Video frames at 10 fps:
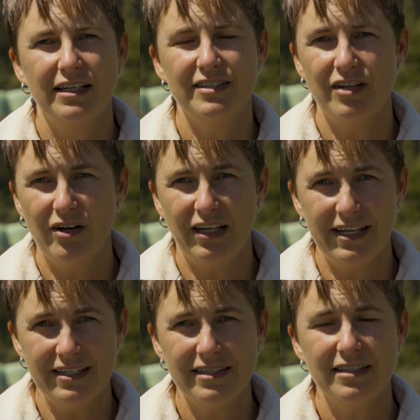is no
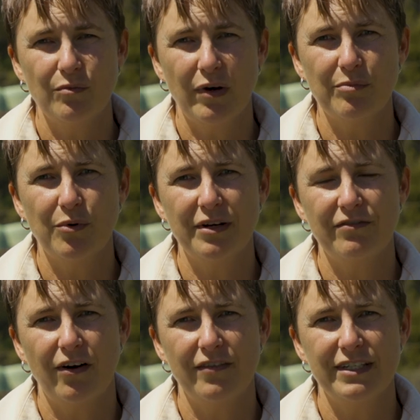less than 1.5
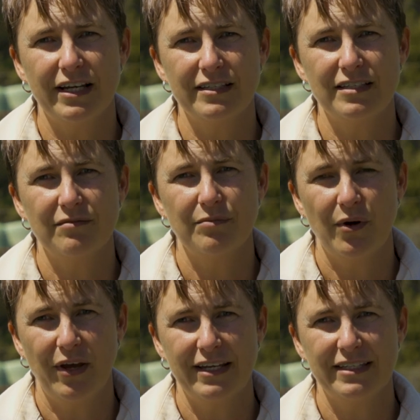tonnes per
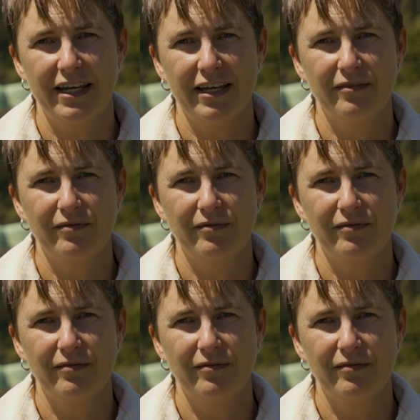hectare.